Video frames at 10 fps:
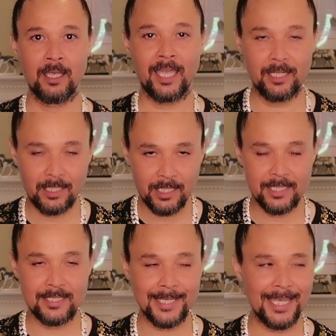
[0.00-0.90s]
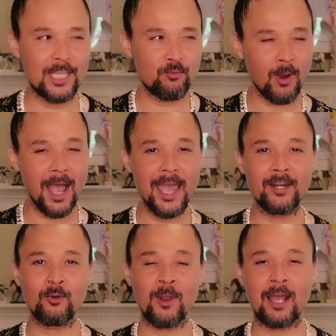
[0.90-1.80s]
and Eazy-E
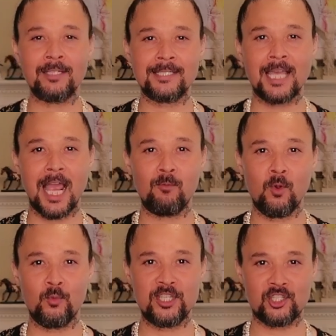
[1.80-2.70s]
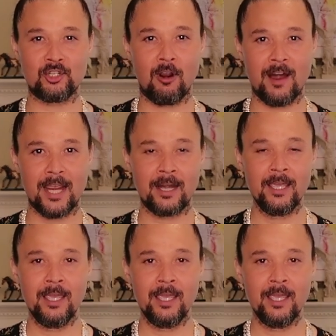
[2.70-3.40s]
right around the time when we started.